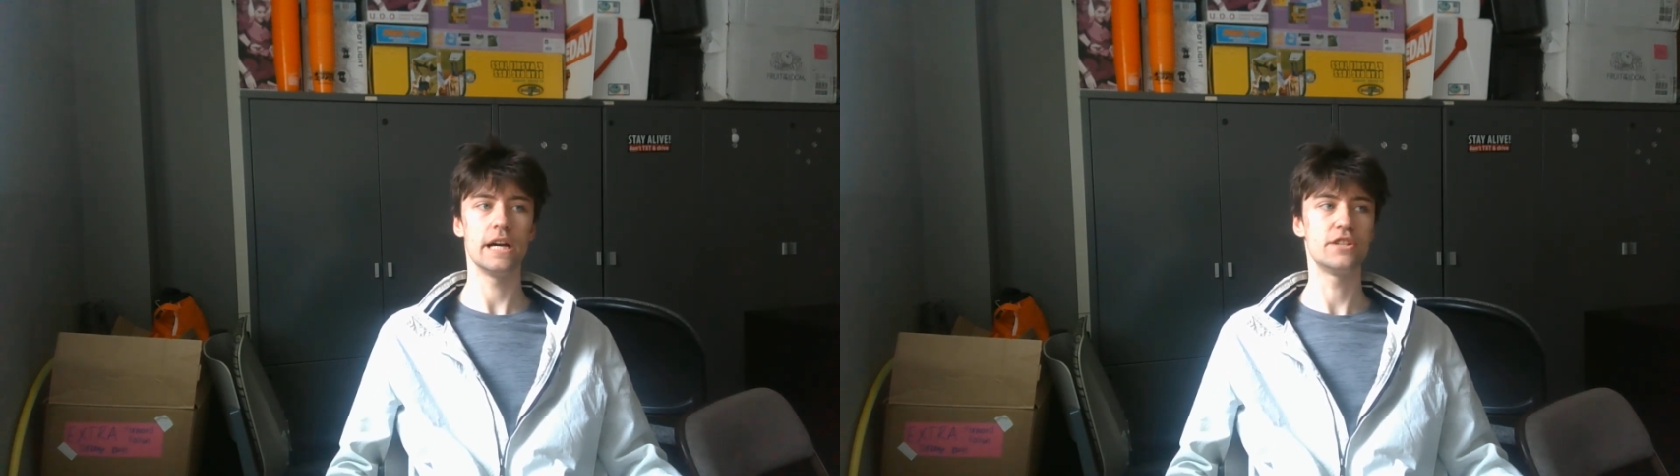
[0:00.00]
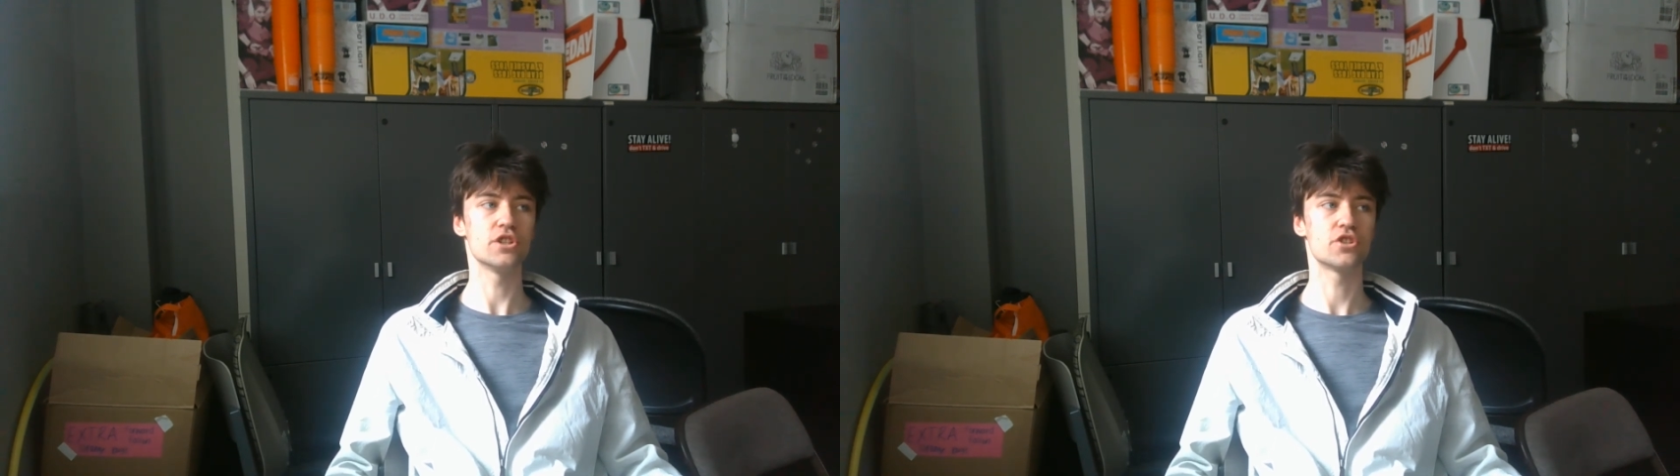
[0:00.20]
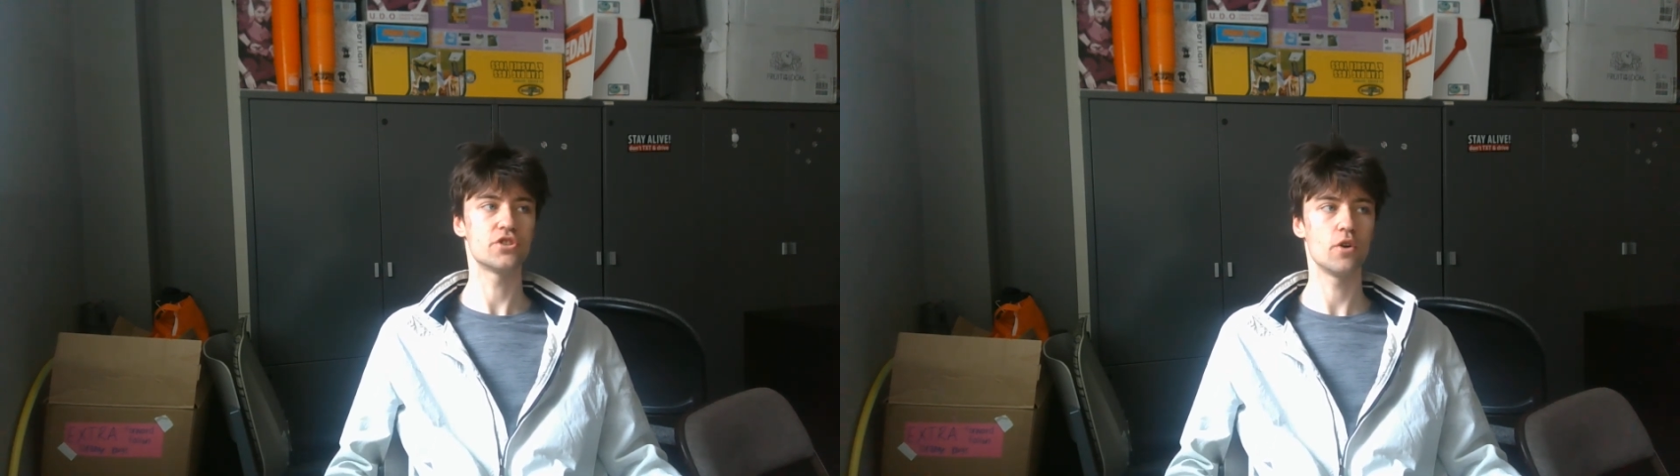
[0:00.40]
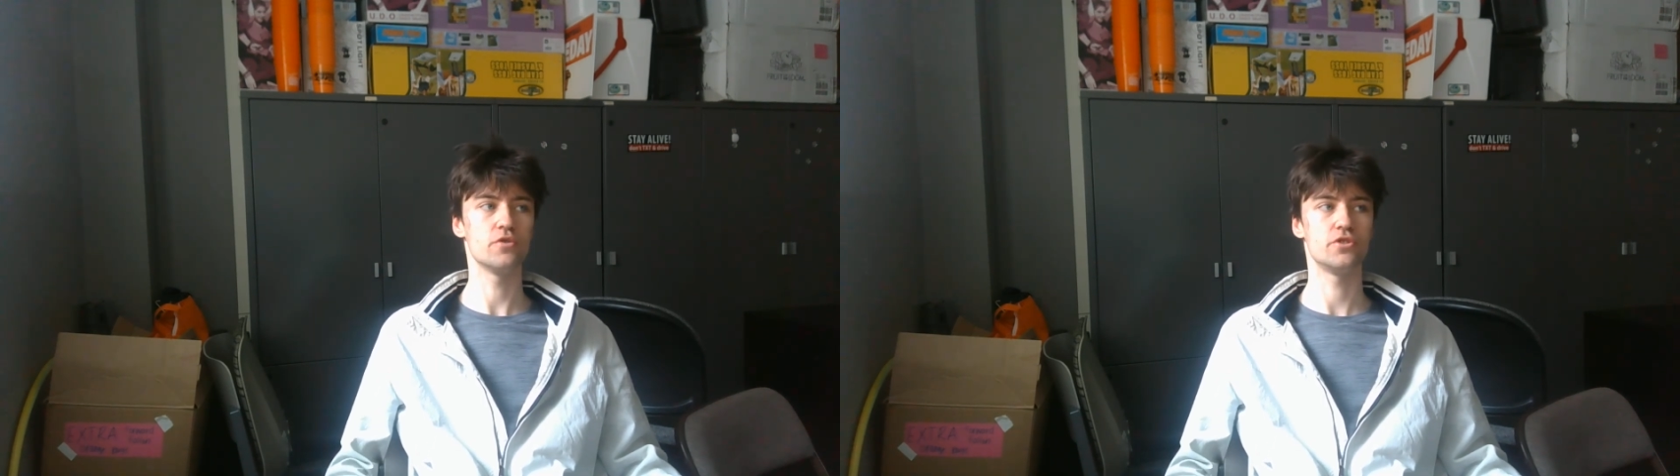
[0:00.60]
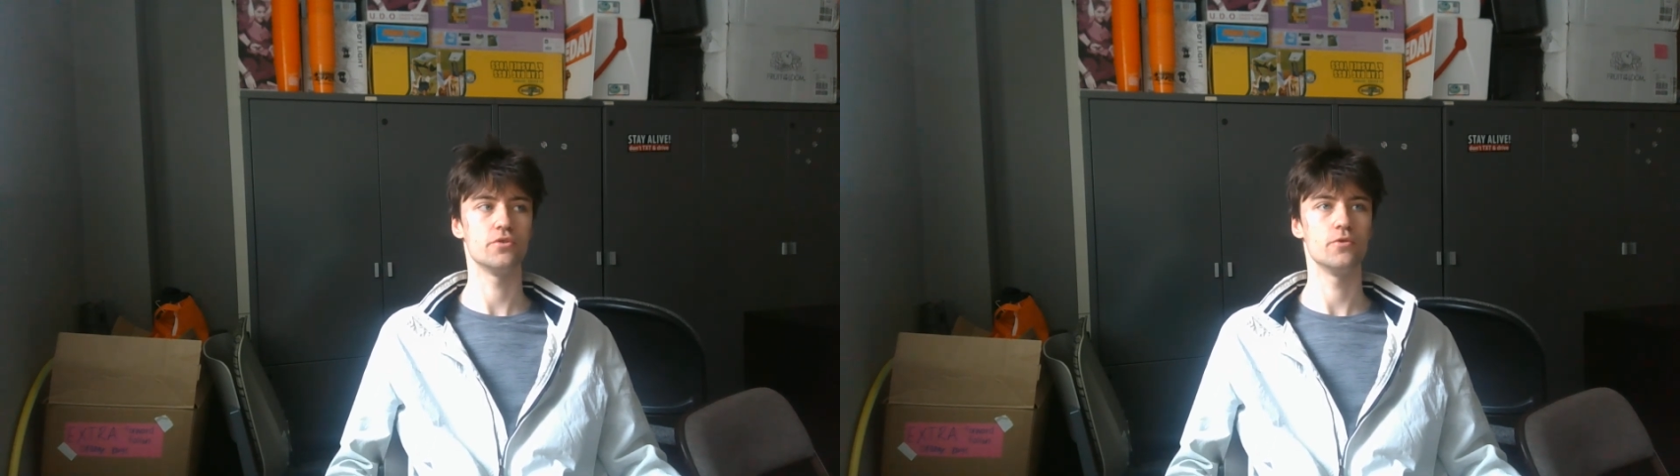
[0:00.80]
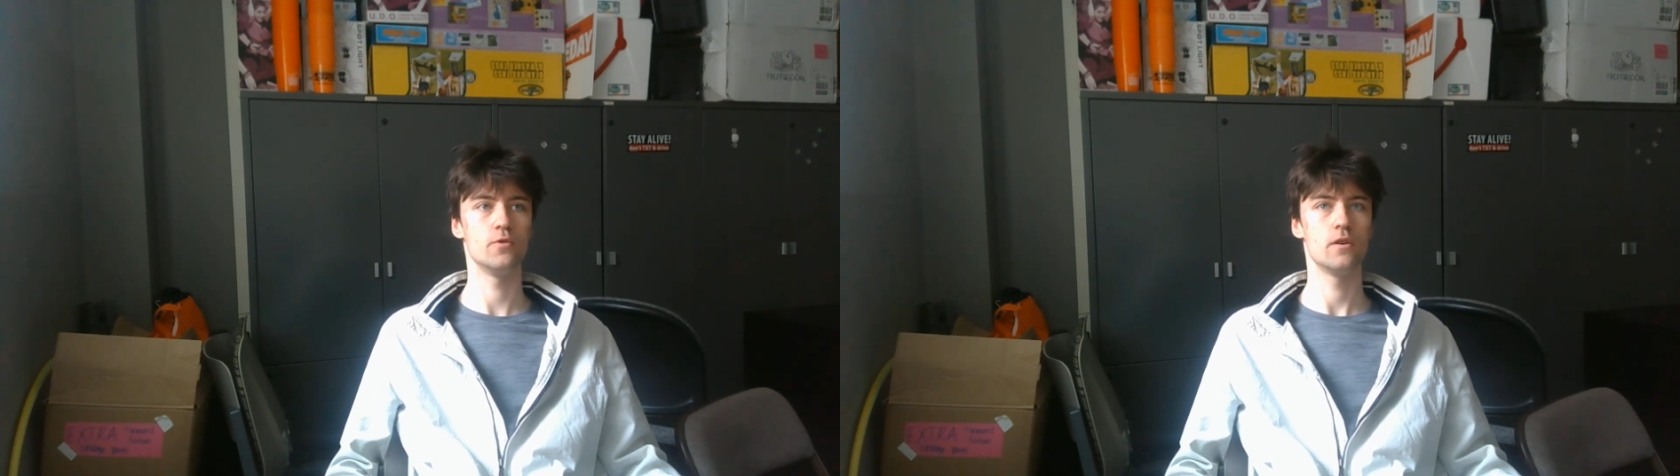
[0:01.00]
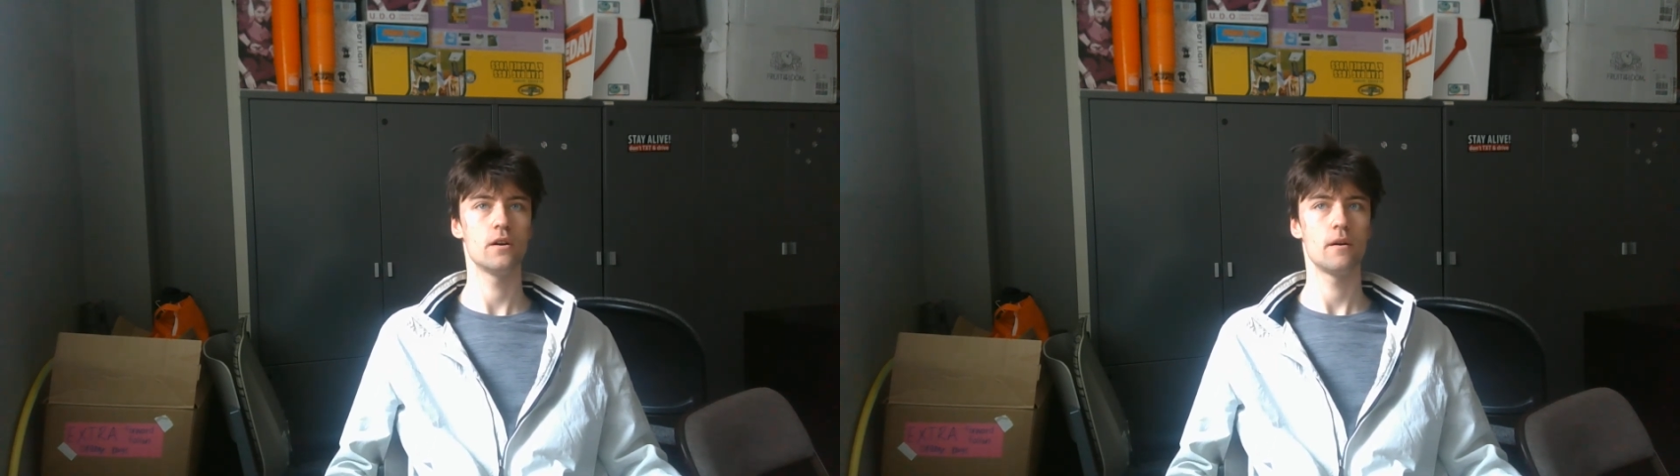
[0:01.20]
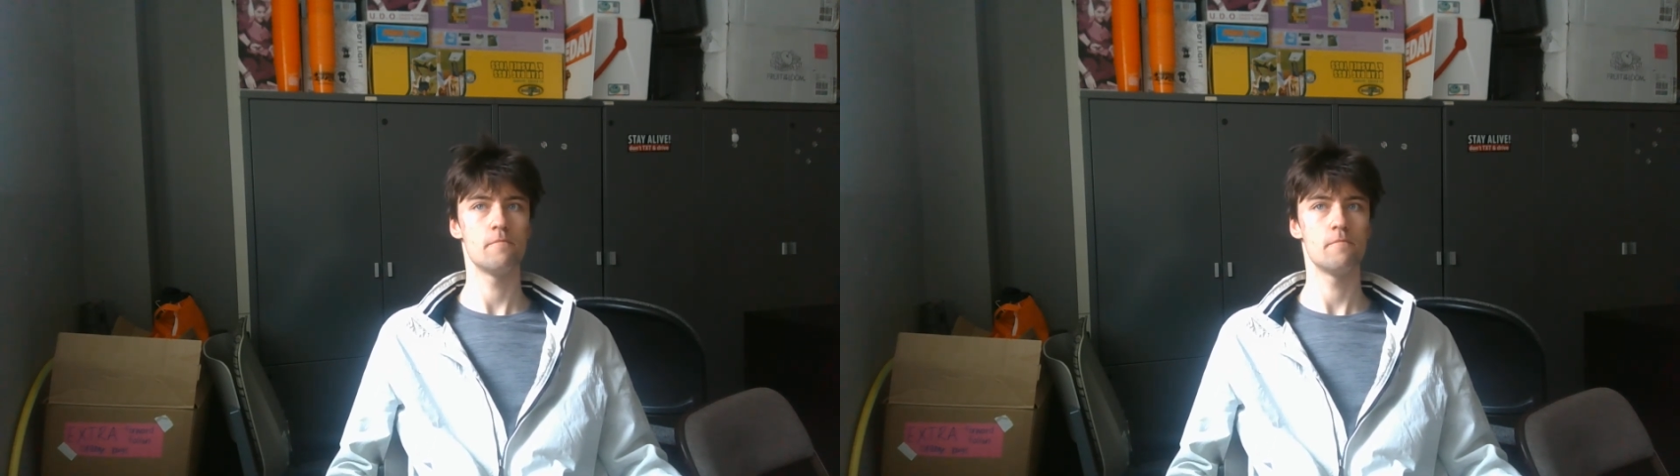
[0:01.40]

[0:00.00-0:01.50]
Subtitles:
it just shows you